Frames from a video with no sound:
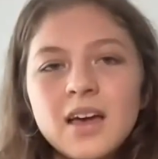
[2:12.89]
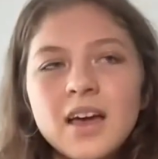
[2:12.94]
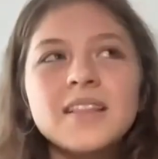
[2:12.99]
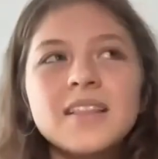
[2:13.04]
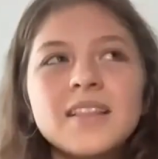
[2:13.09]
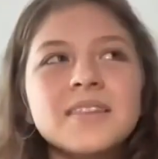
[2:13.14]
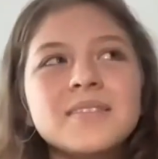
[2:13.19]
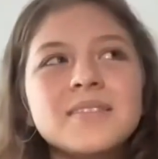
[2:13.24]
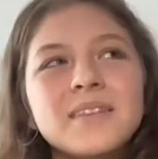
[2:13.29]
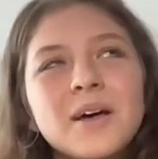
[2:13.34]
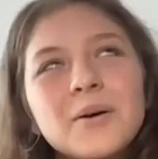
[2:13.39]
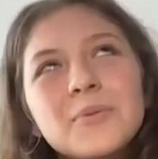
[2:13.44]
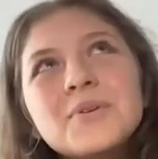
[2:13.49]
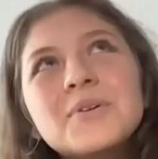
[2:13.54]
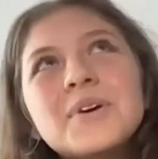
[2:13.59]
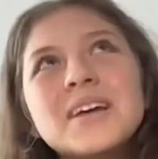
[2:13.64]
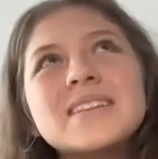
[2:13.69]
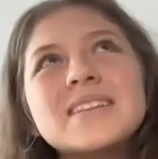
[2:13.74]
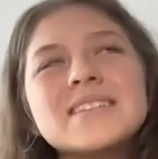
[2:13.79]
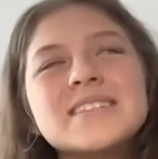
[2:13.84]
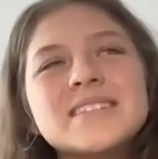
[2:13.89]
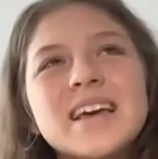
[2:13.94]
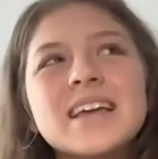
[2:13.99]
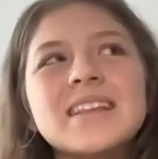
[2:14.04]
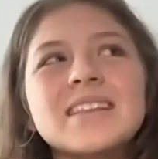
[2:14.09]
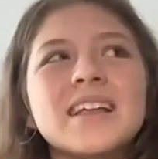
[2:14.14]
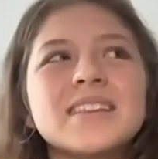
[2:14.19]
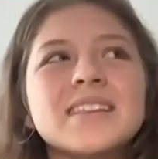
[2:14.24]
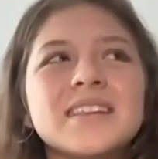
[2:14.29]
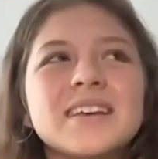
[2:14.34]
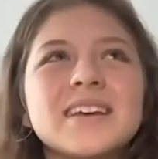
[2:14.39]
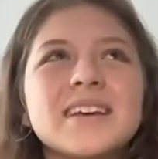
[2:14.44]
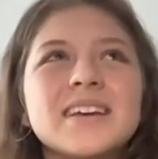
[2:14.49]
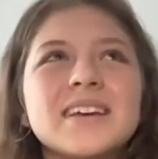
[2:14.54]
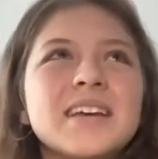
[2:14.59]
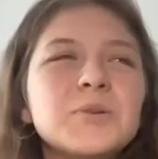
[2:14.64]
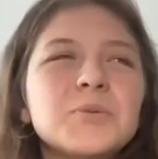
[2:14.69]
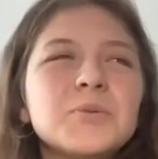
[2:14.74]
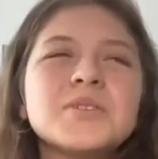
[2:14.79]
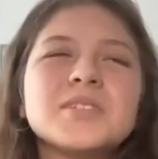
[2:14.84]
And now you can say that
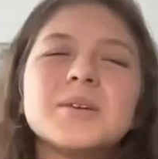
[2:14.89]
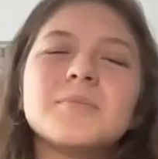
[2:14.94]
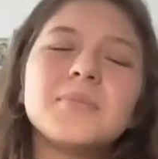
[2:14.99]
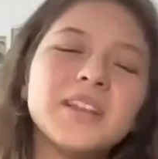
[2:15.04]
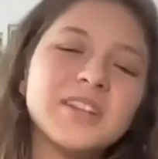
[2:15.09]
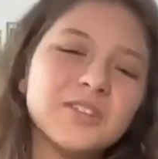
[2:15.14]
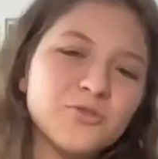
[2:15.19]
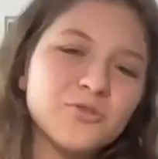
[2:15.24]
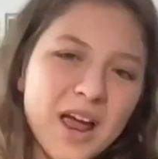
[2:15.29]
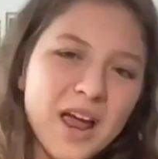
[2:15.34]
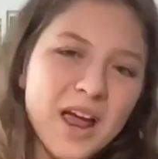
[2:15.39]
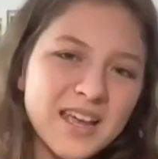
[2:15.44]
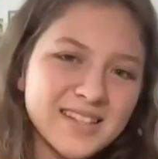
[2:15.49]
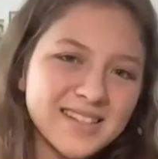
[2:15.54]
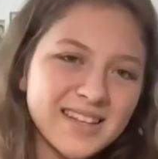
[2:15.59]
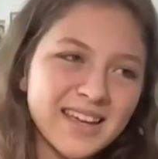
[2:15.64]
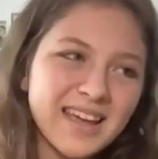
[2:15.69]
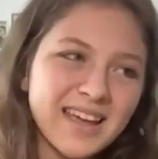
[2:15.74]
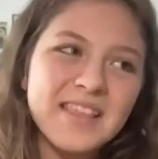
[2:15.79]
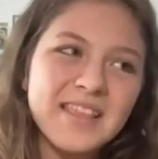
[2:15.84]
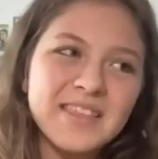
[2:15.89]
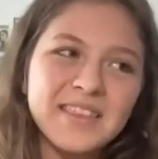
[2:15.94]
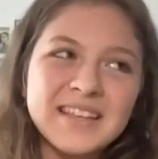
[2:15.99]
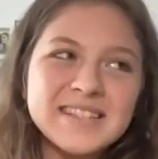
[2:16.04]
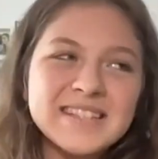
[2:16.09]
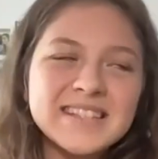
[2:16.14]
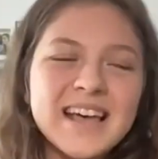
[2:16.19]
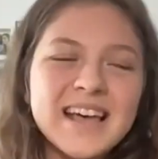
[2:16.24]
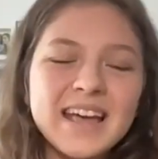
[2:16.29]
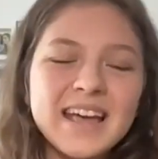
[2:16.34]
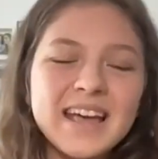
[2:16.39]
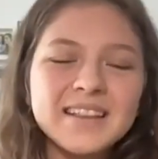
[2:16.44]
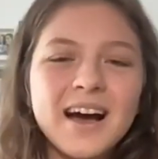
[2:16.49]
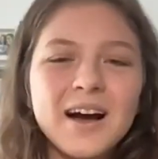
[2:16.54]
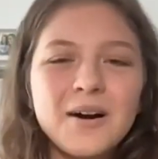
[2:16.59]
it was a bit crazy and insane.